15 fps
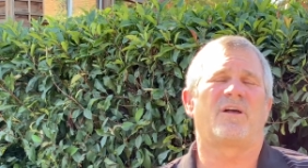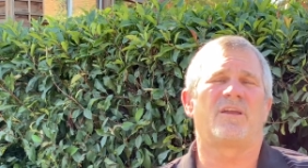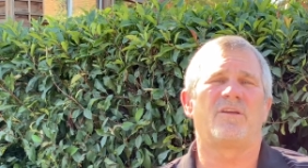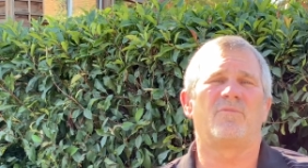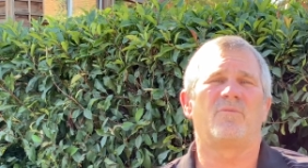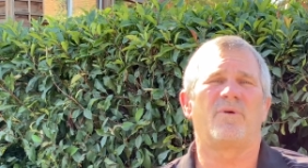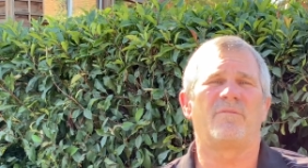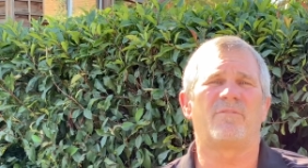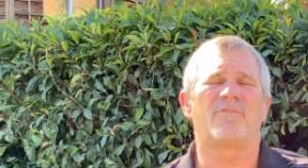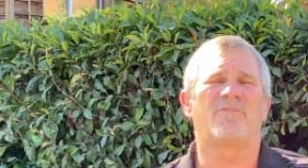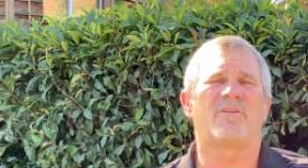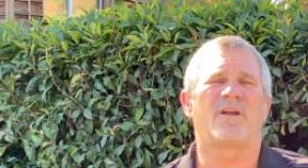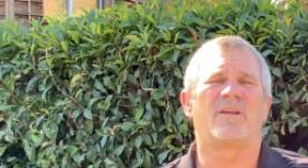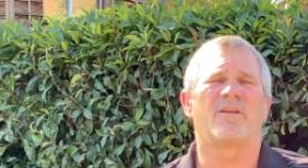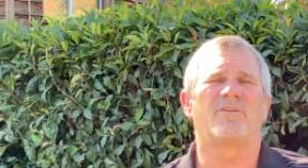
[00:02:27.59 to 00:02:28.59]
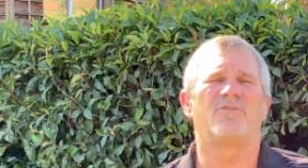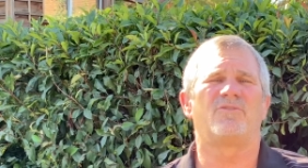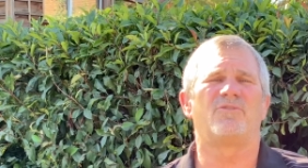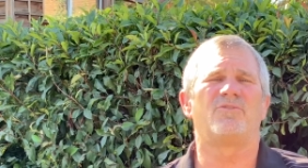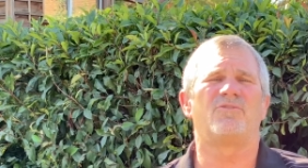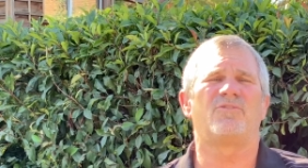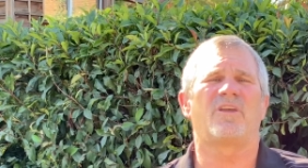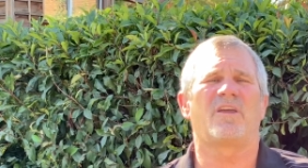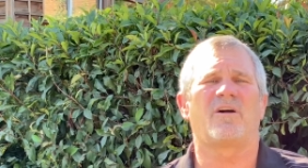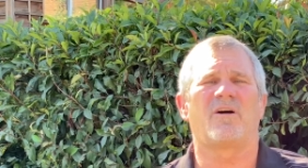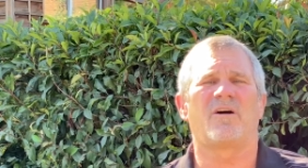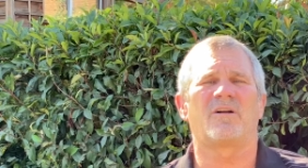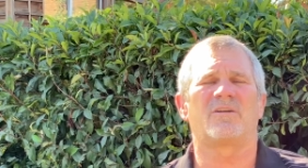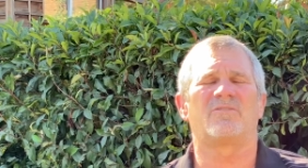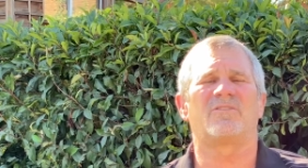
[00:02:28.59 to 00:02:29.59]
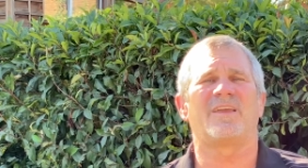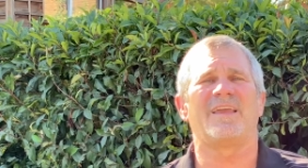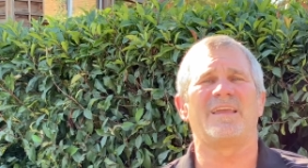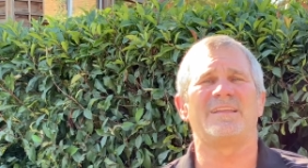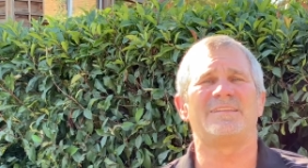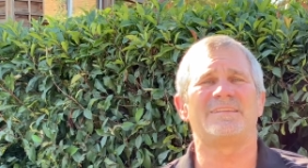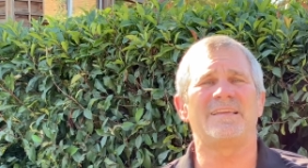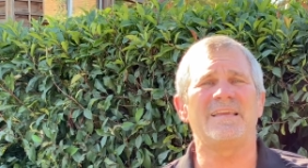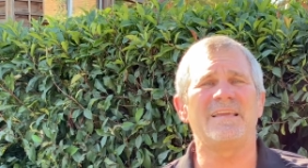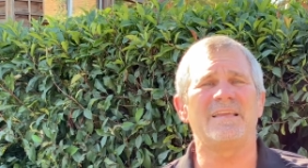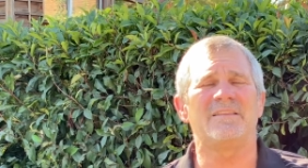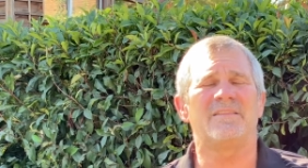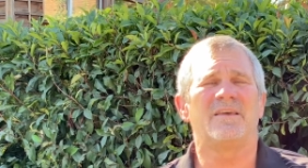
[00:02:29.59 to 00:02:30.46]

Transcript: in Riverside on Tuesday, August 18th,